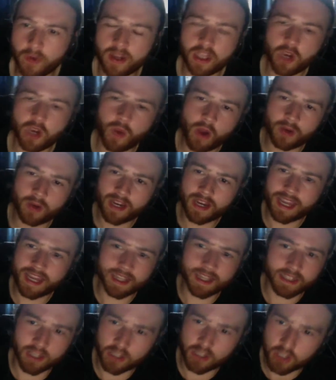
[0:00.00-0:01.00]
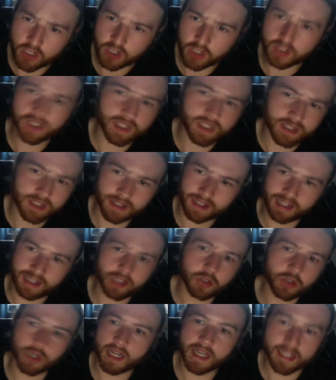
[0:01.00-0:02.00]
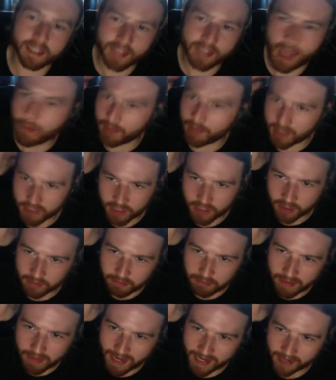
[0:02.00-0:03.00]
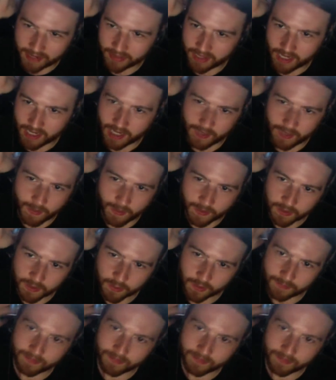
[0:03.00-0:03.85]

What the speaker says: only need to just literally establish them being a thing in this one.